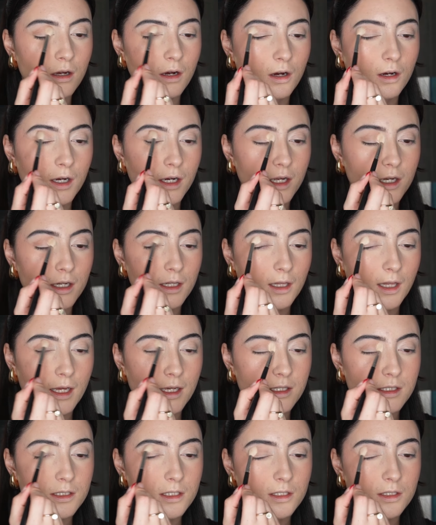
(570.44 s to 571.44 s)
Ariana
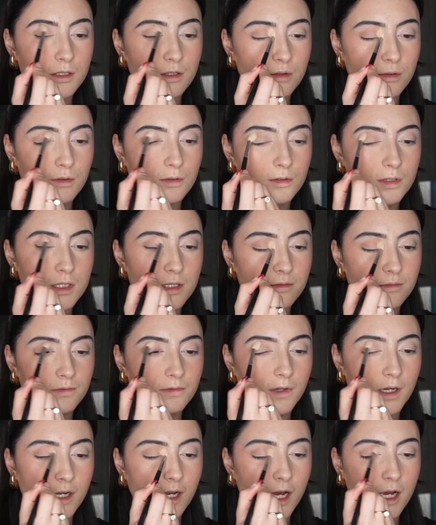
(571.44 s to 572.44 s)
likes to do some
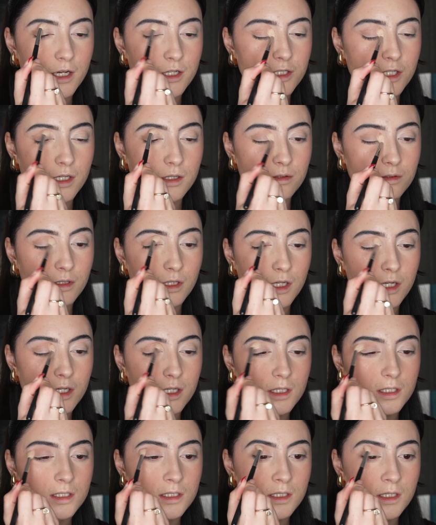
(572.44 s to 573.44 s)
fun eyeshadow
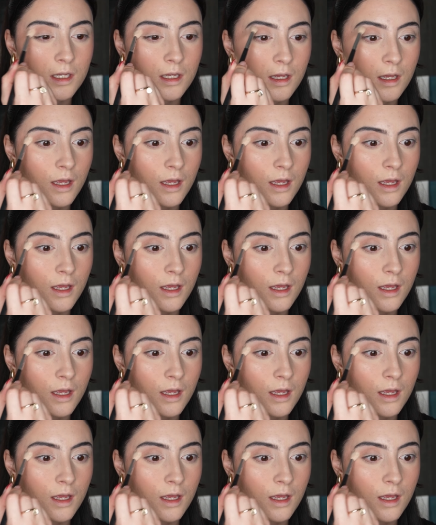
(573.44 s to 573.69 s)
looks